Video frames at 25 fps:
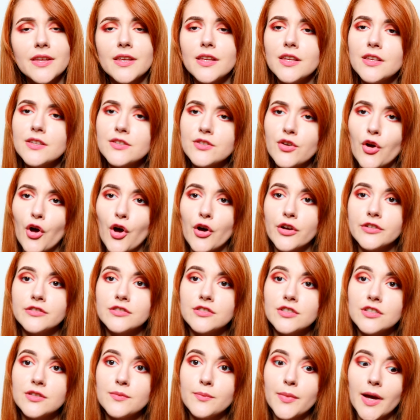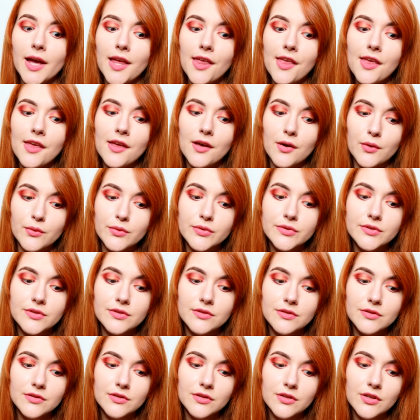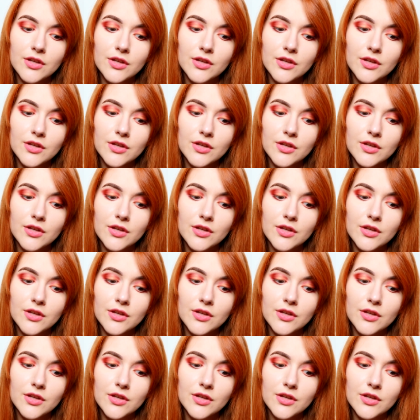is haunted by ghosts."